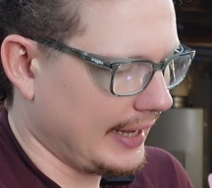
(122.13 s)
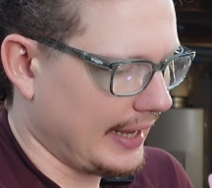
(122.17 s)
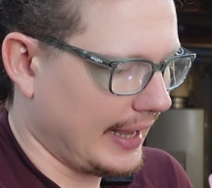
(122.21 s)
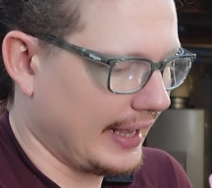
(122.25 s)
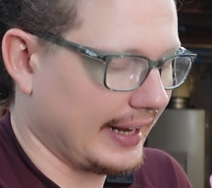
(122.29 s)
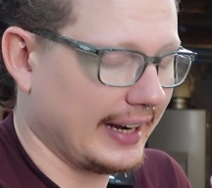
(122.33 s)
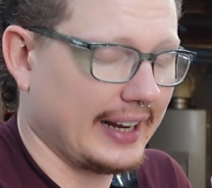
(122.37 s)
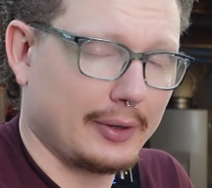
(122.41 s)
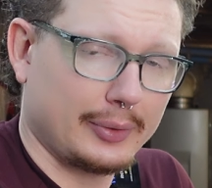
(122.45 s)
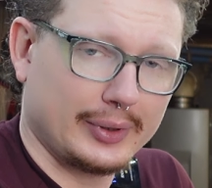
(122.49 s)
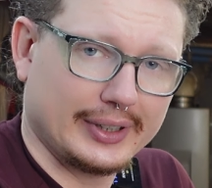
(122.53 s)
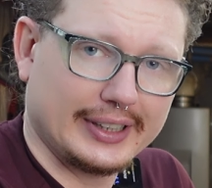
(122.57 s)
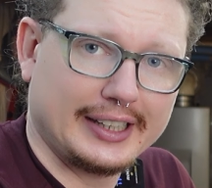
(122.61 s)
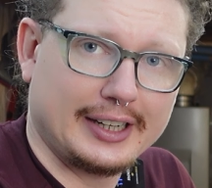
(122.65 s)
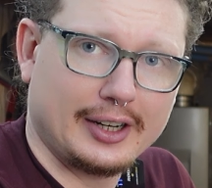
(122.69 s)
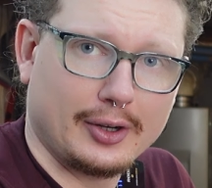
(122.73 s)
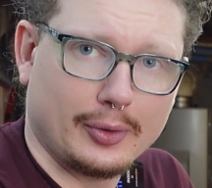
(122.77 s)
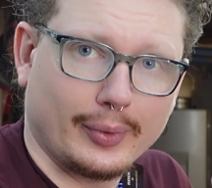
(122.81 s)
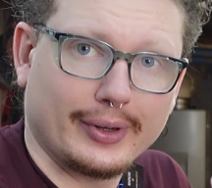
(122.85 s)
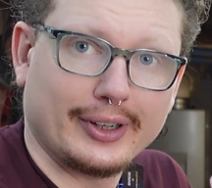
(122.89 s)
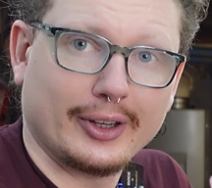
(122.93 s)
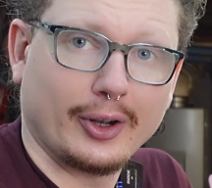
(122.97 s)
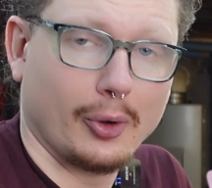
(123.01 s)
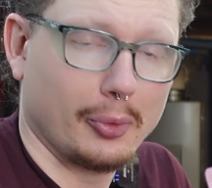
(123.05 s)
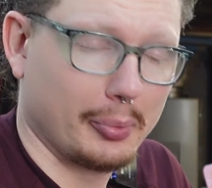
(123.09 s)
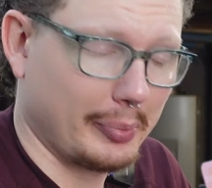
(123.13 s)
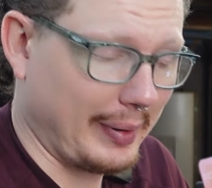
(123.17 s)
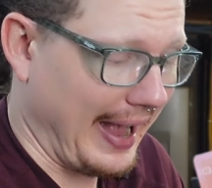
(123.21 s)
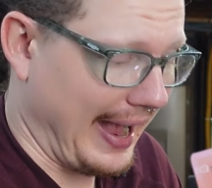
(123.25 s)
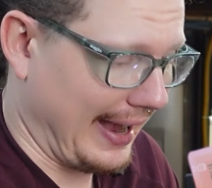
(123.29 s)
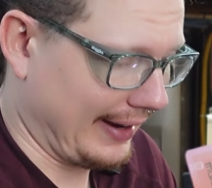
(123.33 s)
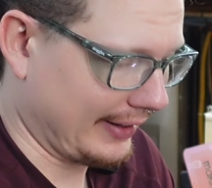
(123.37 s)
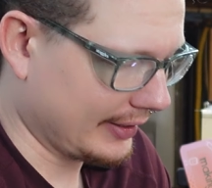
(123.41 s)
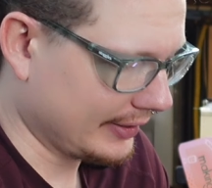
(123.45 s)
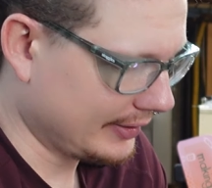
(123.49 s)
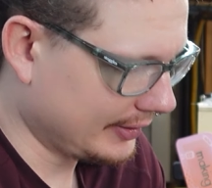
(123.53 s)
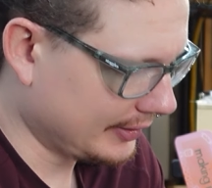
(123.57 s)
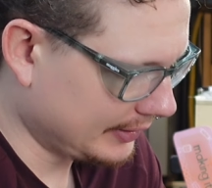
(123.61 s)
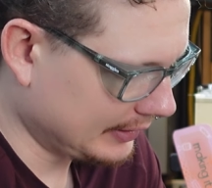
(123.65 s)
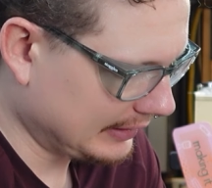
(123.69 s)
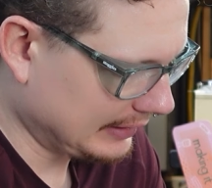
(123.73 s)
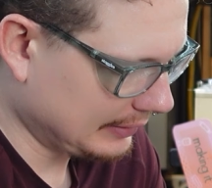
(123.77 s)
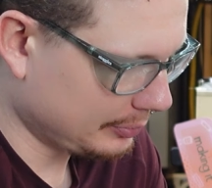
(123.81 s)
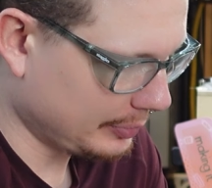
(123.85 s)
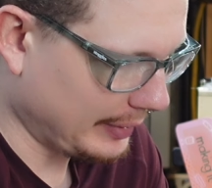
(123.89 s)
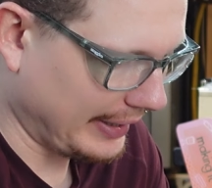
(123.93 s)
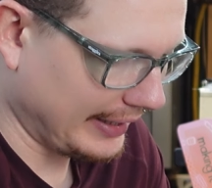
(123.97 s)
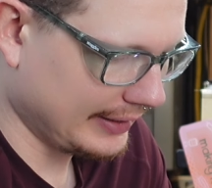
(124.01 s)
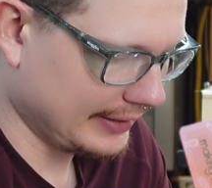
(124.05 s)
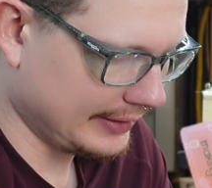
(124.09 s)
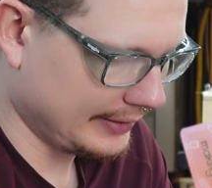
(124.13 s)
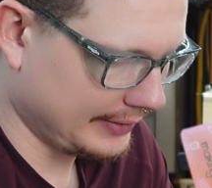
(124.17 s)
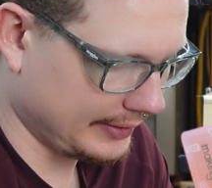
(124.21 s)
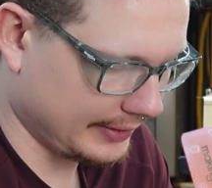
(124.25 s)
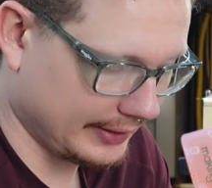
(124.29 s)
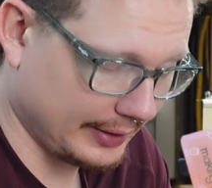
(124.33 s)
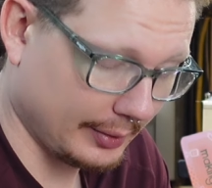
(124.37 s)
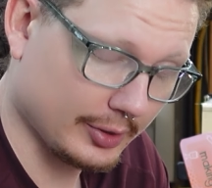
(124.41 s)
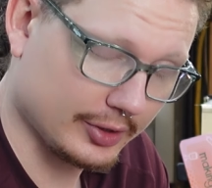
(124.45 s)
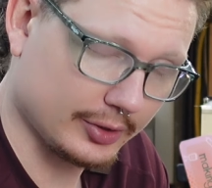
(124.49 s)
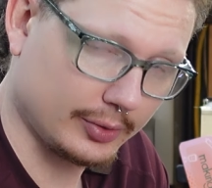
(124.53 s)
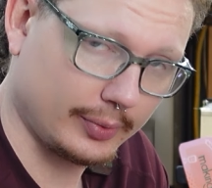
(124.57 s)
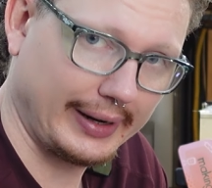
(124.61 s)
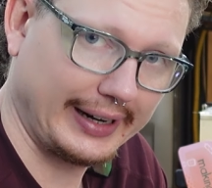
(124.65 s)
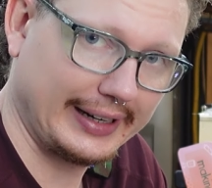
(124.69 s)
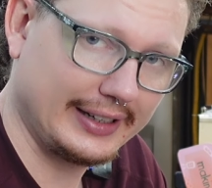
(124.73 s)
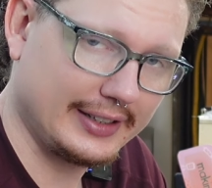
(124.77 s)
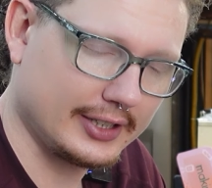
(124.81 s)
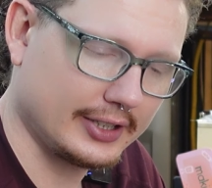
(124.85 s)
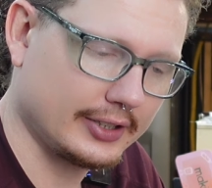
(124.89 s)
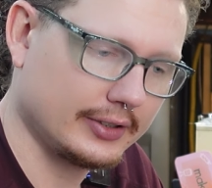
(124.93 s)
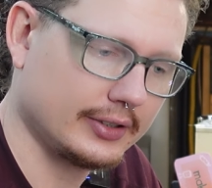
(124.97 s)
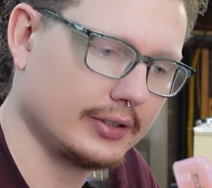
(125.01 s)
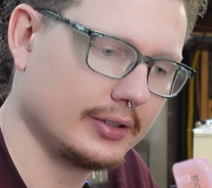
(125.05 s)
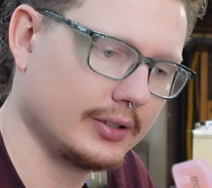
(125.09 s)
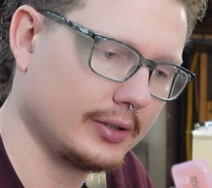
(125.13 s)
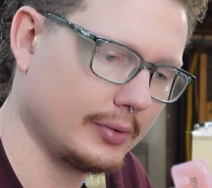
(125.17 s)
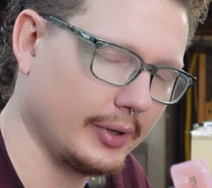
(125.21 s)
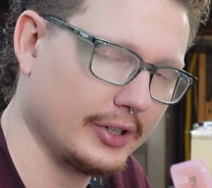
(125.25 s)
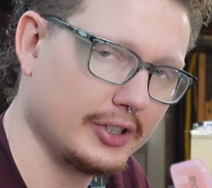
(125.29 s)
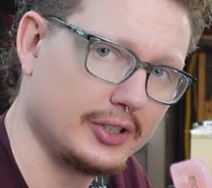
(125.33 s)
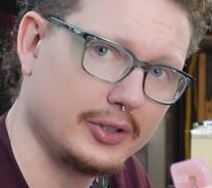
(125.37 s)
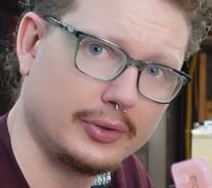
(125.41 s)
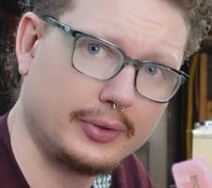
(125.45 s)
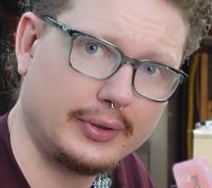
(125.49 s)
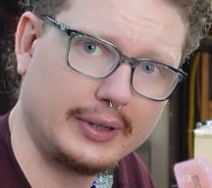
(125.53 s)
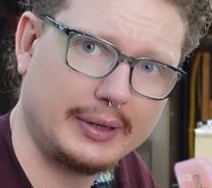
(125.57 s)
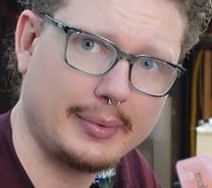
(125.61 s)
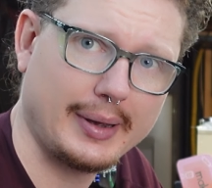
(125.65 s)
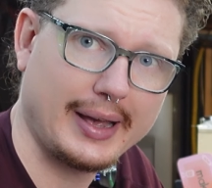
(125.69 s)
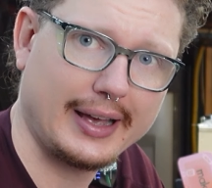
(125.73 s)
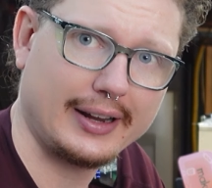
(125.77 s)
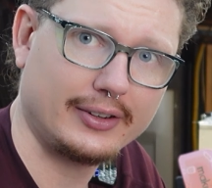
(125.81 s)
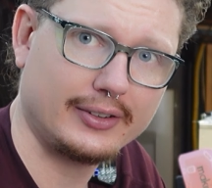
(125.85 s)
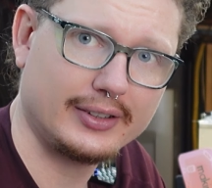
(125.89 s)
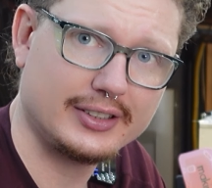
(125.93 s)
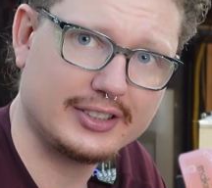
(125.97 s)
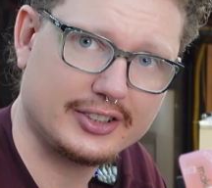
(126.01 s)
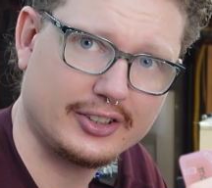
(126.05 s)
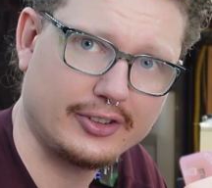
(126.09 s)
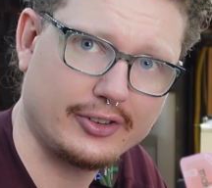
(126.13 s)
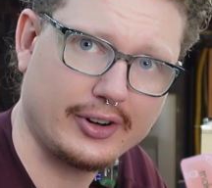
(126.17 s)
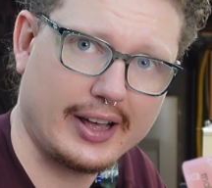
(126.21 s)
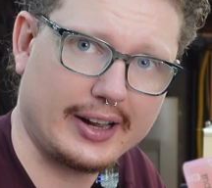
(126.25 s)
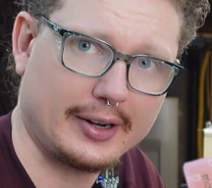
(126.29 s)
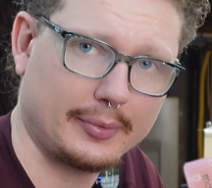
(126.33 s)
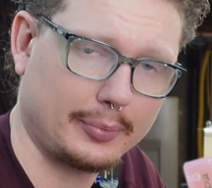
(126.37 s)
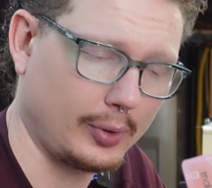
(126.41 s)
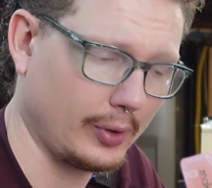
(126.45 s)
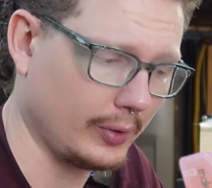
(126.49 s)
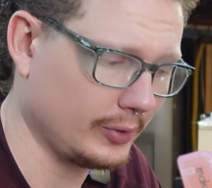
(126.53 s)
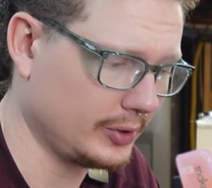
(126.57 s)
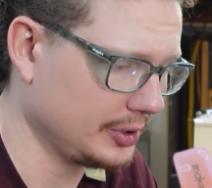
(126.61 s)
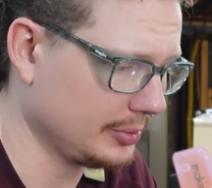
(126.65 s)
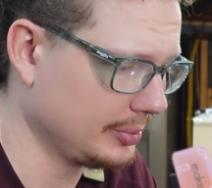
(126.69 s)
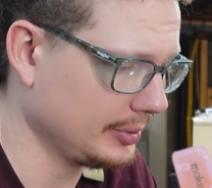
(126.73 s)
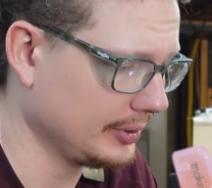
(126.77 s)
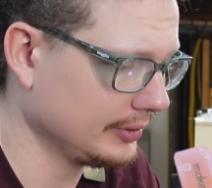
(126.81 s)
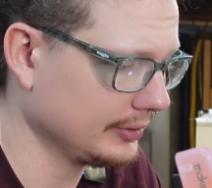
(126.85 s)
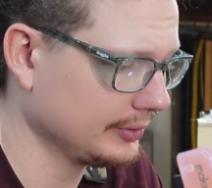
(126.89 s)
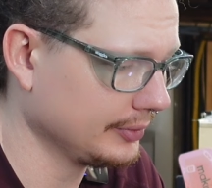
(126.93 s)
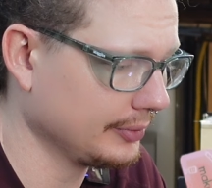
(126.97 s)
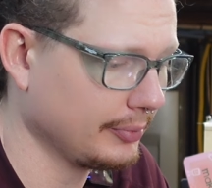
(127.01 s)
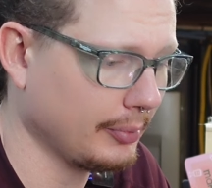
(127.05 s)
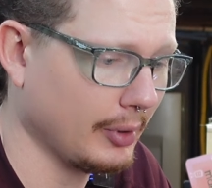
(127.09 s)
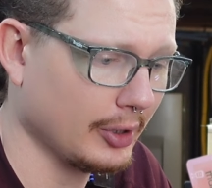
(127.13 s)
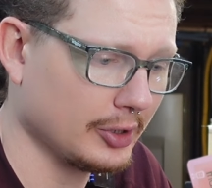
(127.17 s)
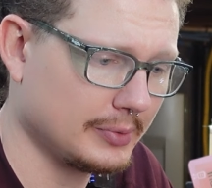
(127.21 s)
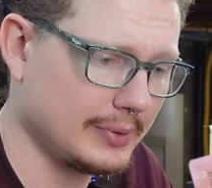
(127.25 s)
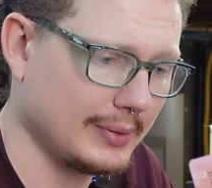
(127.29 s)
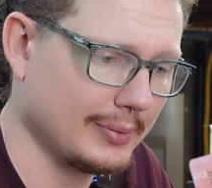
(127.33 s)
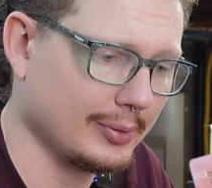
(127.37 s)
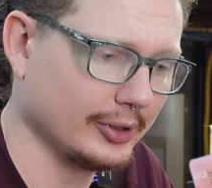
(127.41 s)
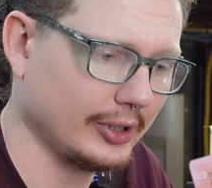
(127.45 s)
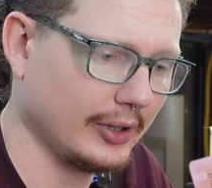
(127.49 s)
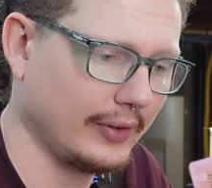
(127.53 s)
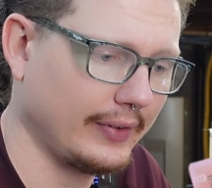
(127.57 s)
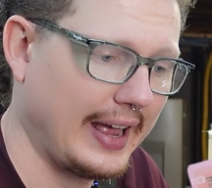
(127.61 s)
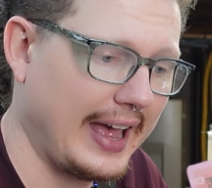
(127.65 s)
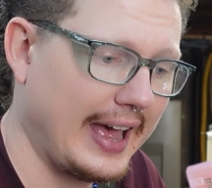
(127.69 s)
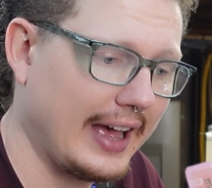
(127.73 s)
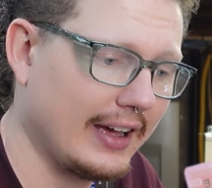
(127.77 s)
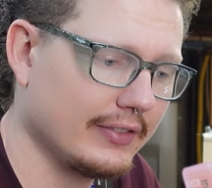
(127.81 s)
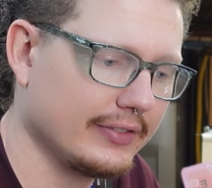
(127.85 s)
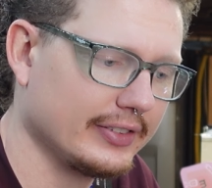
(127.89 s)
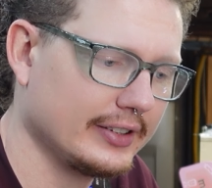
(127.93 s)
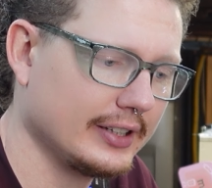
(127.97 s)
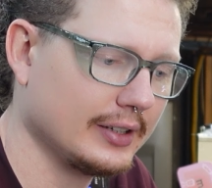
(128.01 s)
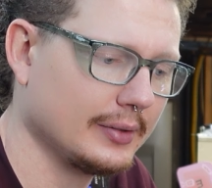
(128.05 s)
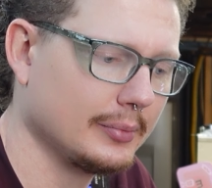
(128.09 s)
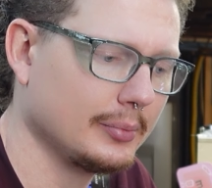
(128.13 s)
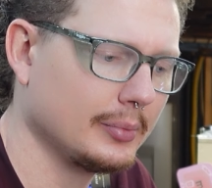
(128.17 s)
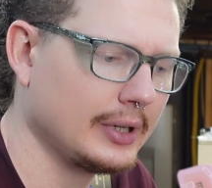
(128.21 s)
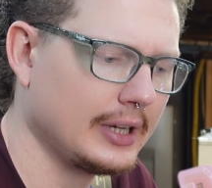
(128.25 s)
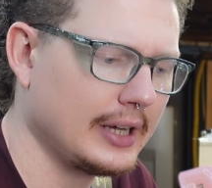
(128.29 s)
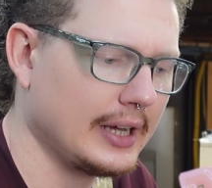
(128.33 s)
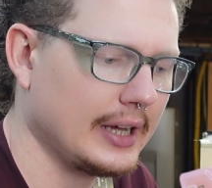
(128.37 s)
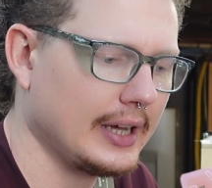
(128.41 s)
And I really didn't want to go back. But he was right. 123 batteries, they're not approachable. Most people don't have them.